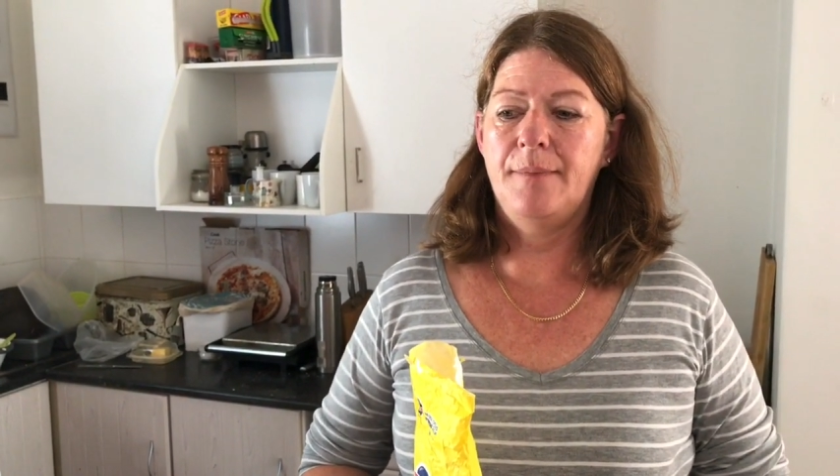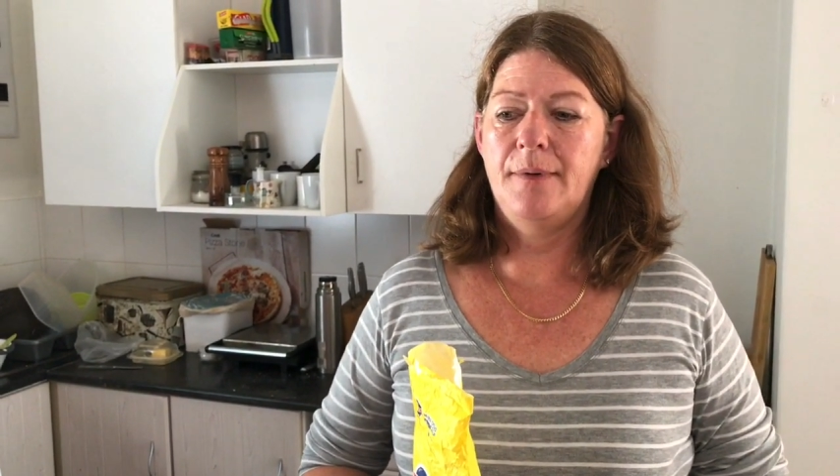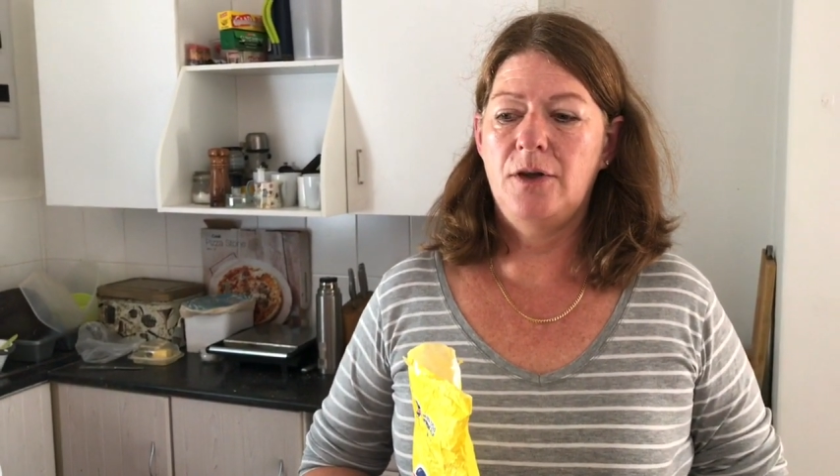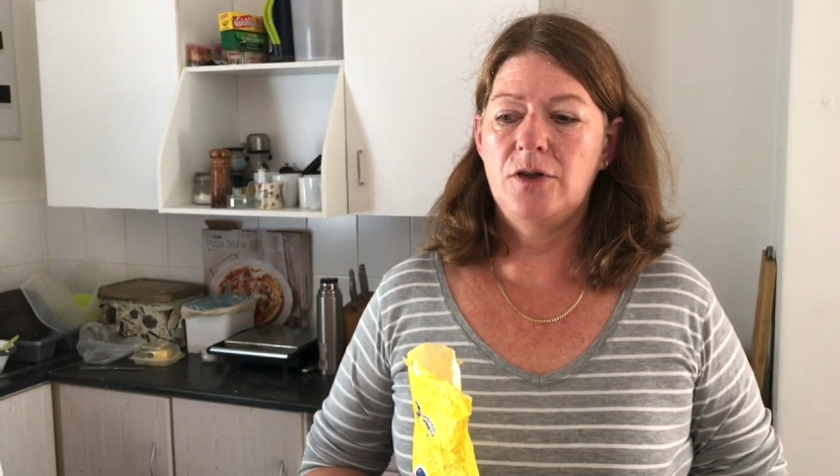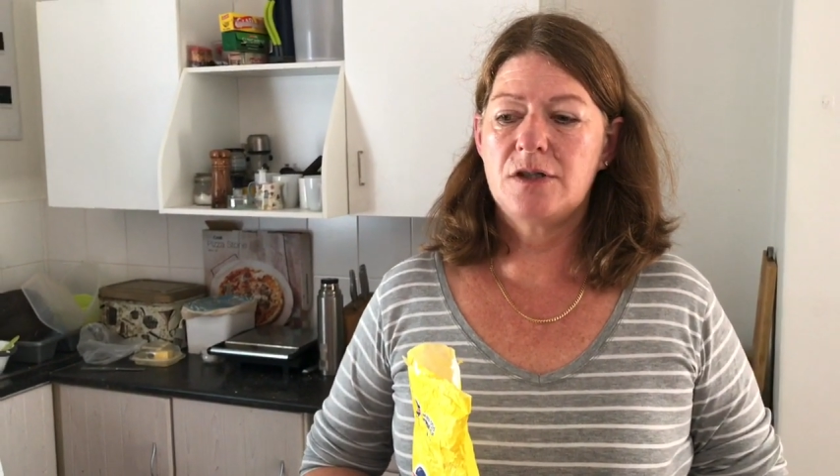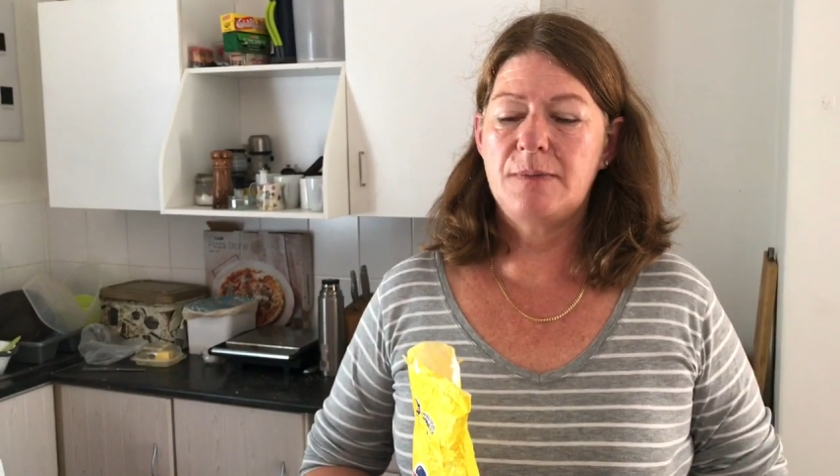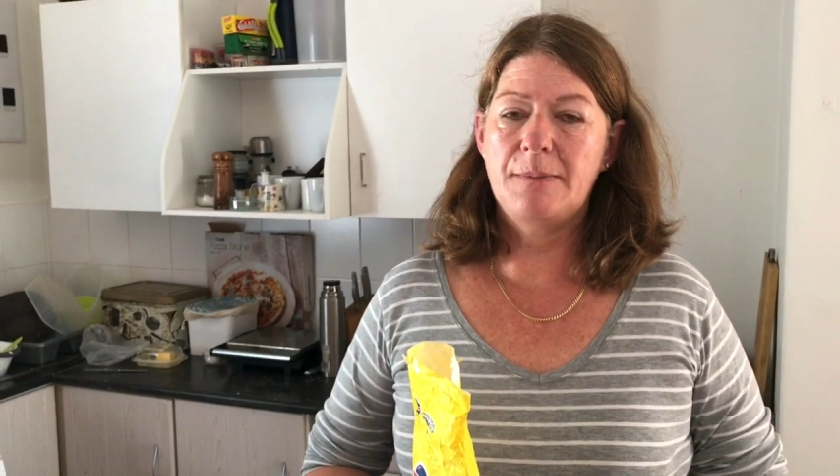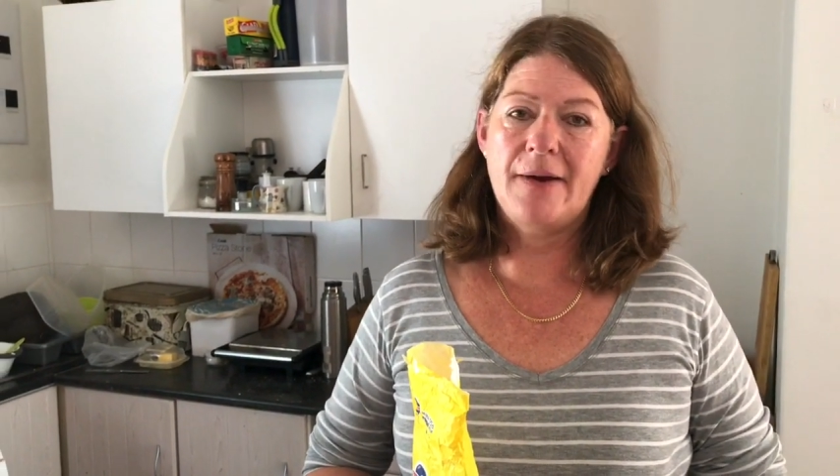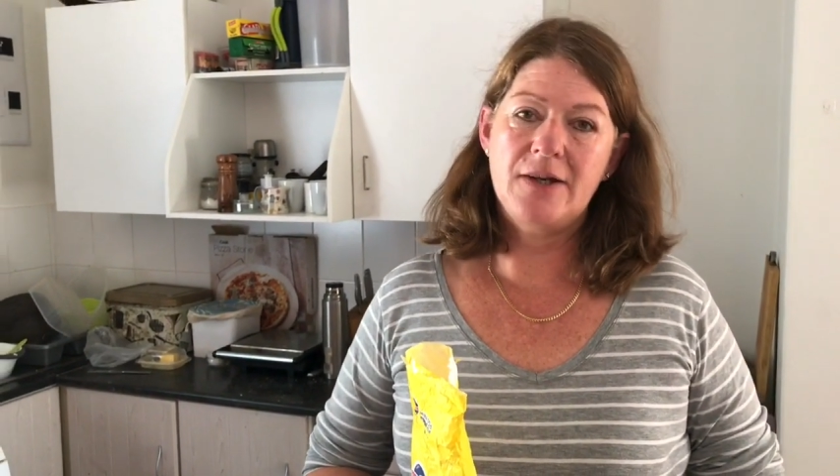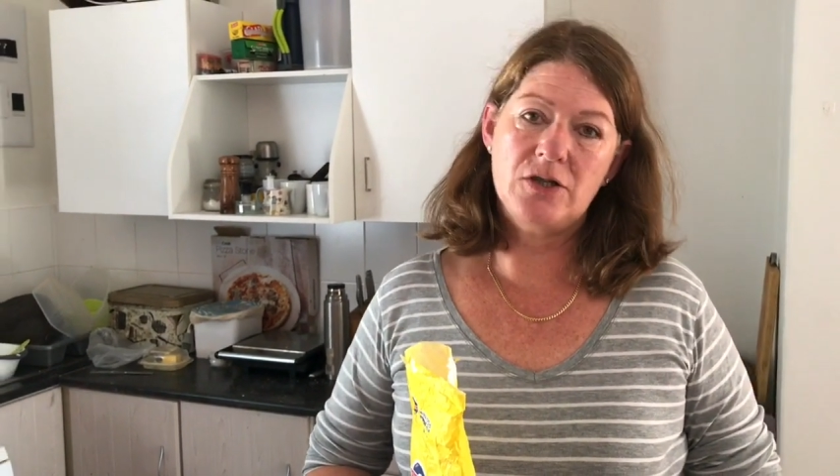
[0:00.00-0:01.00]
used to be
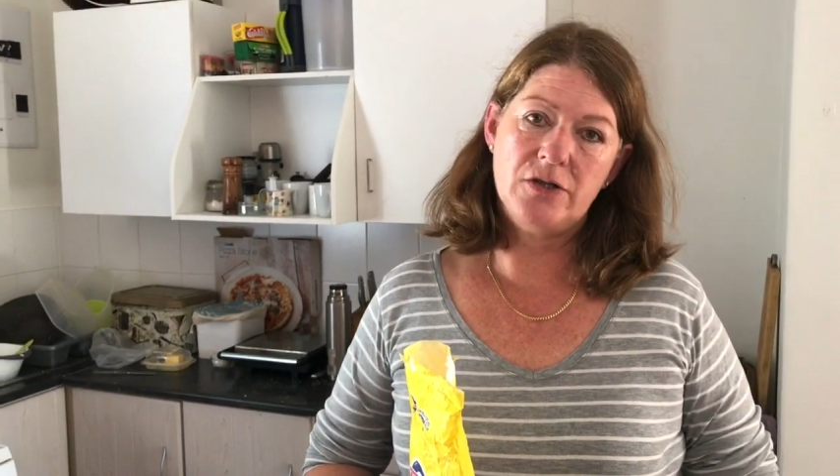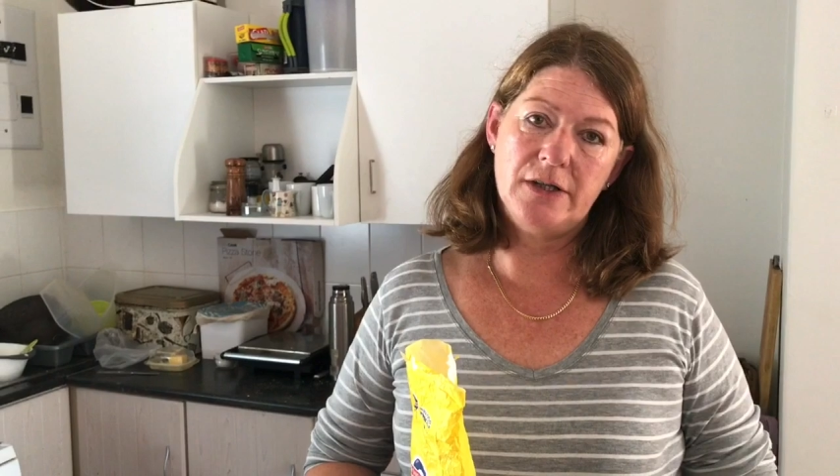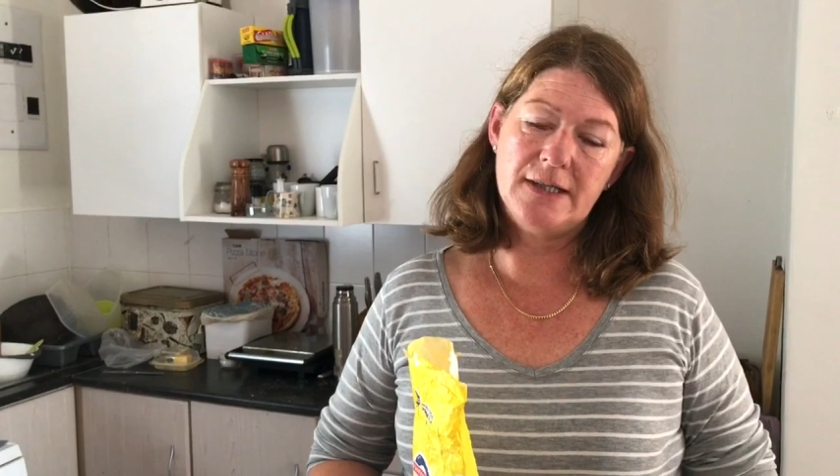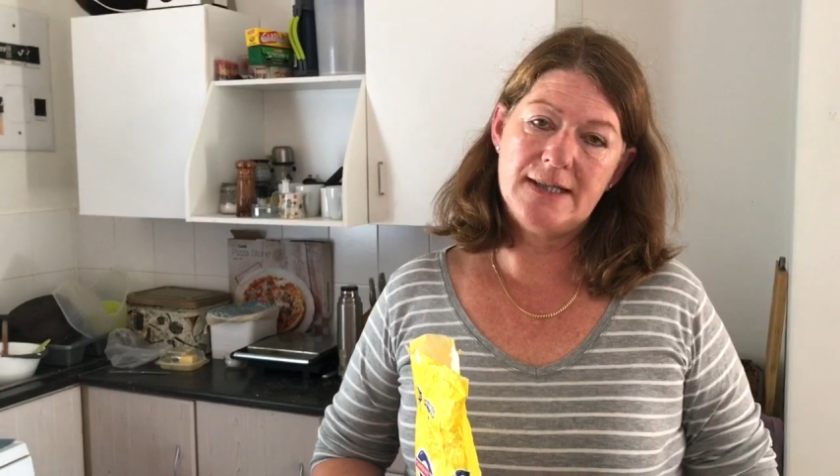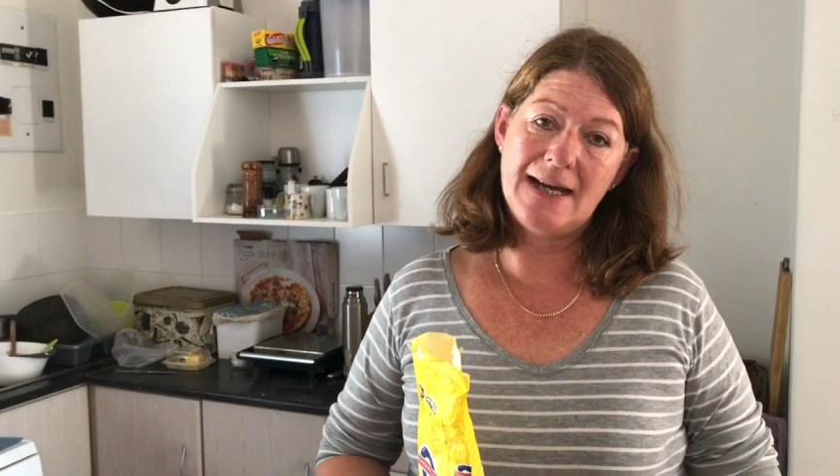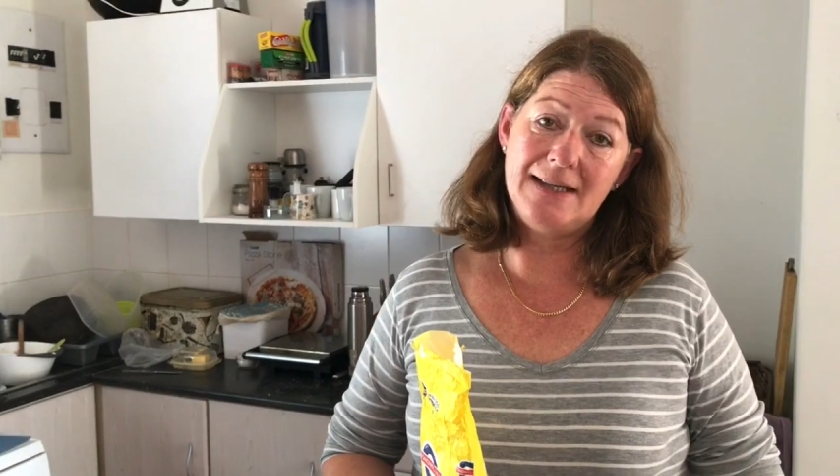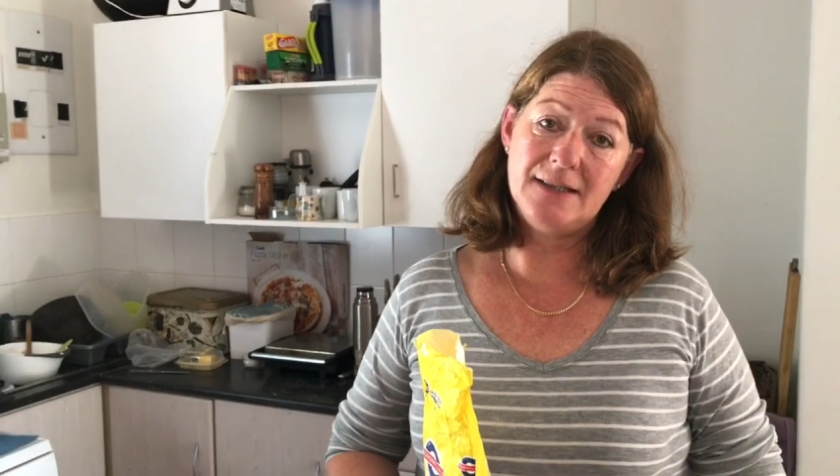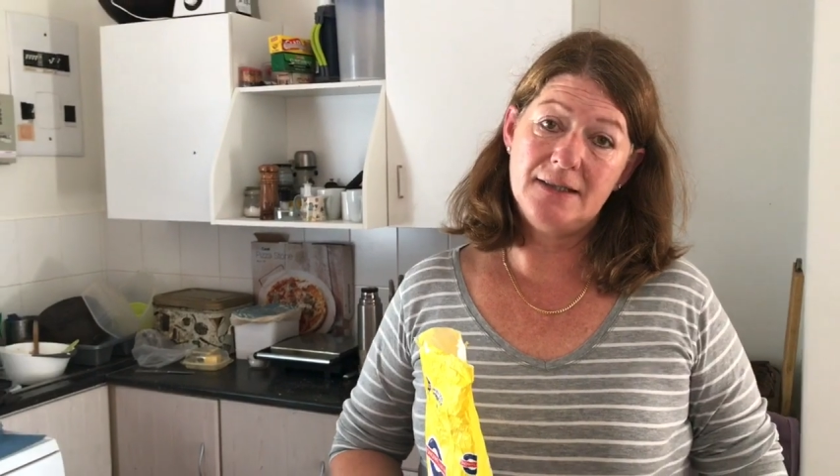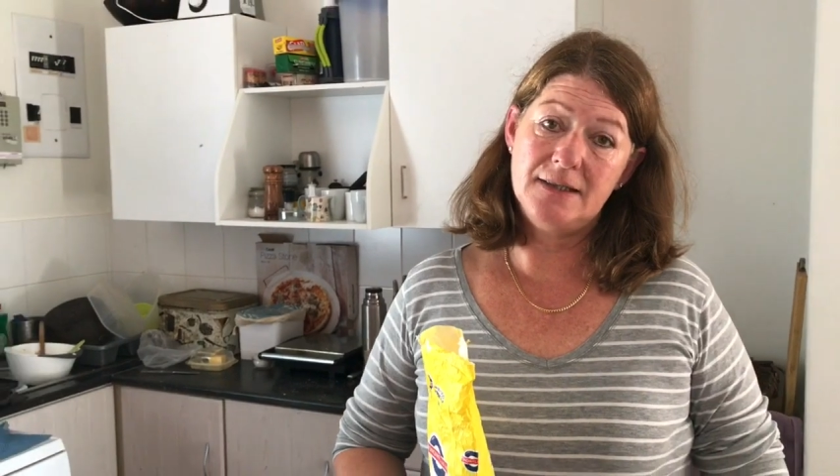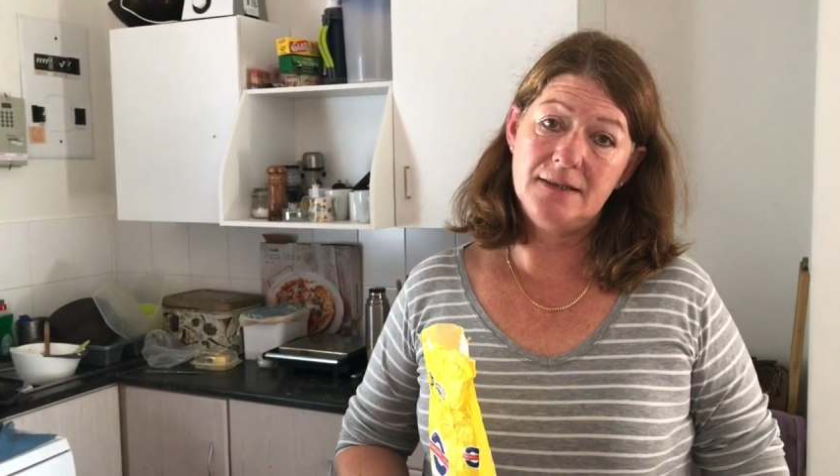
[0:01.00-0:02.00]
married to an
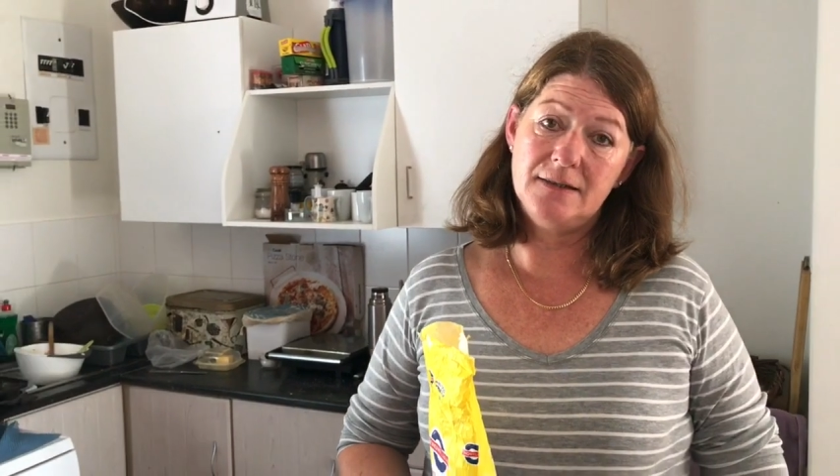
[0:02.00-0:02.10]
Italian,